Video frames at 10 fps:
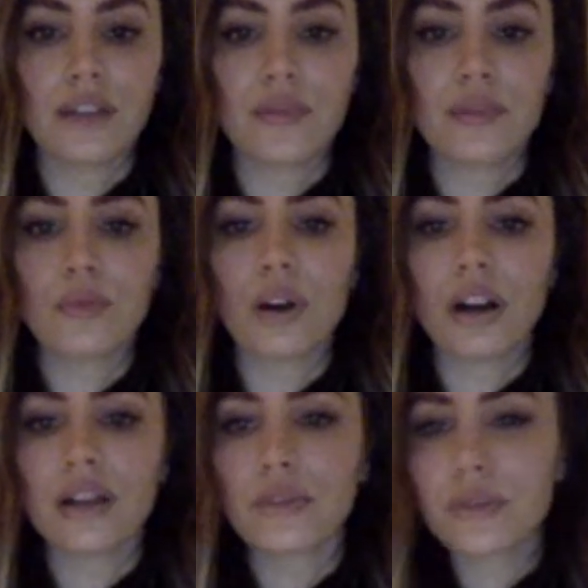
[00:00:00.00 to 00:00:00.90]
I've been
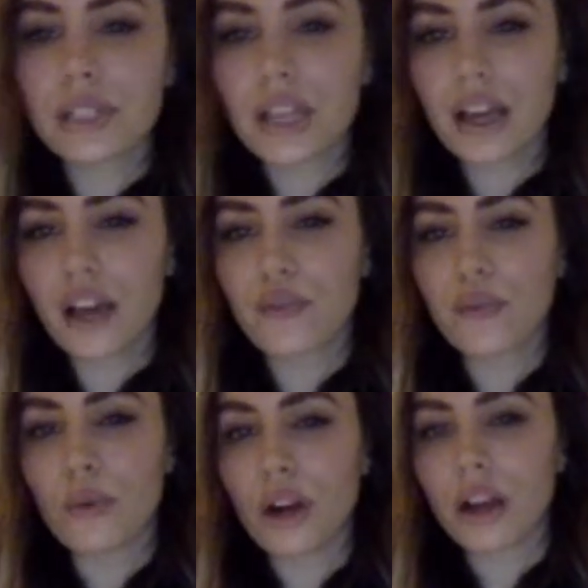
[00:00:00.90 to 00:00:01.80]
walking. What do we say?
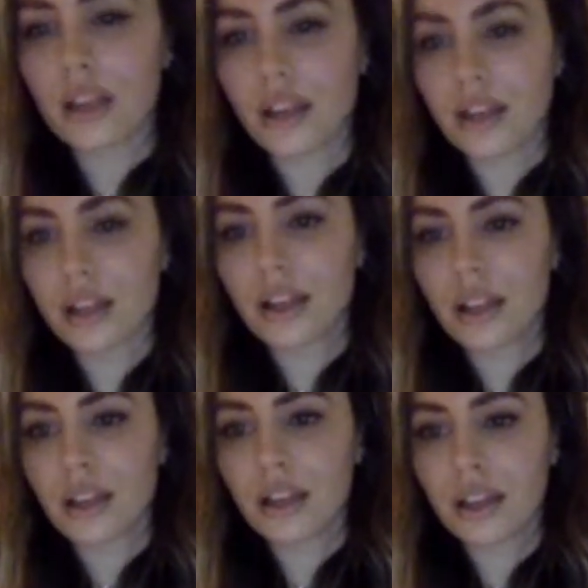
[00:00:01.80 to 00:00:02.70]
I've been walking.
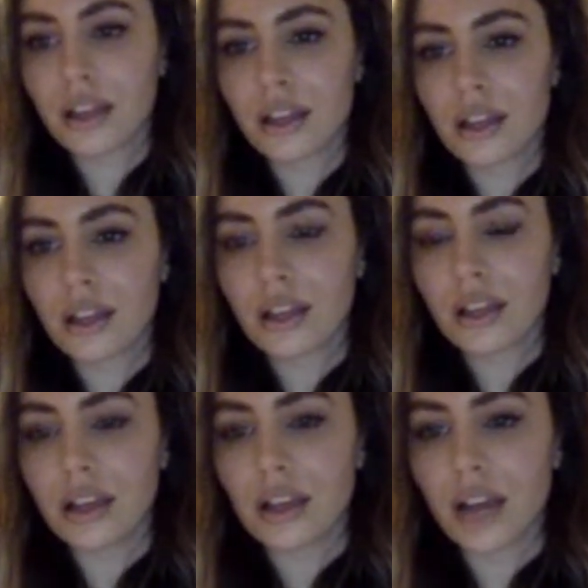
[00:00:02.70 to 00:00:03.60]

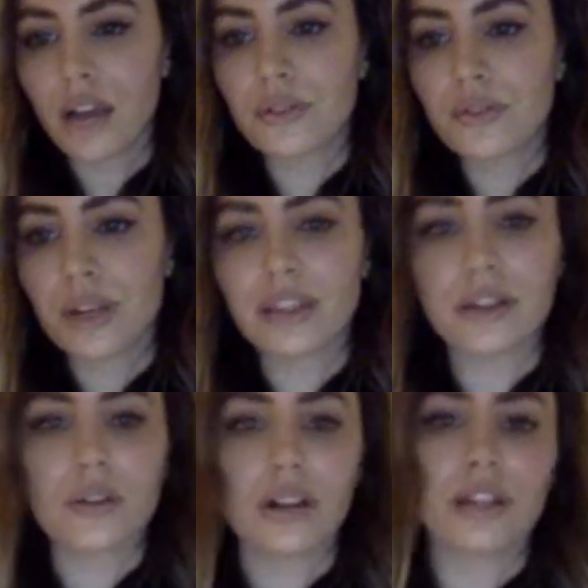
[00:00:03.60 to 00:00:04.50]
I was
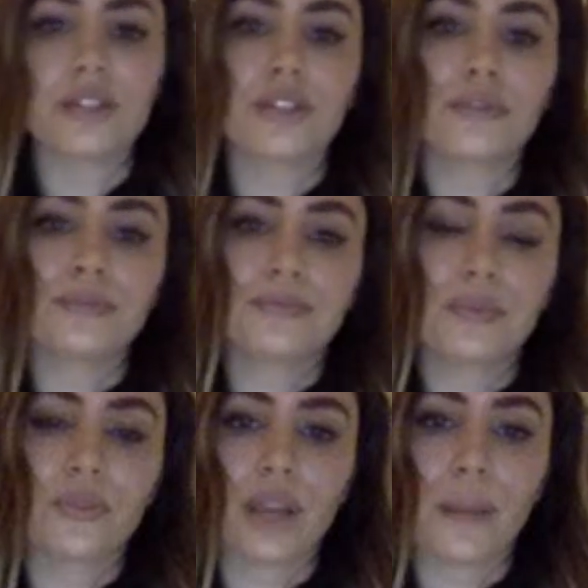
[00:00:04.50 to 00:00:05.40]
right there walking too.
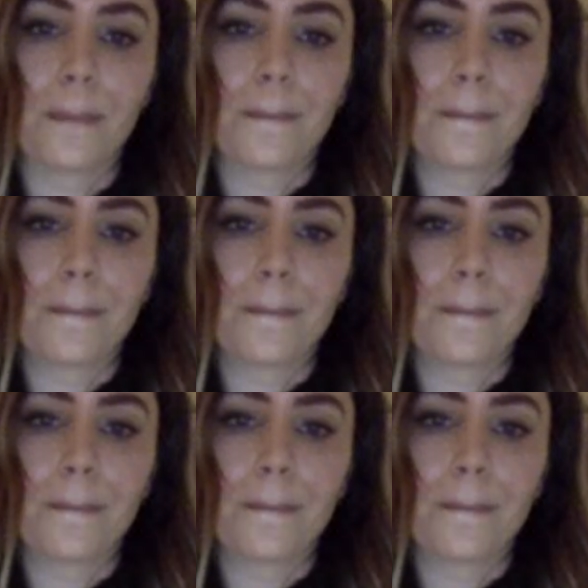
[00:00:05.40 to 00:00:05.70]
Right.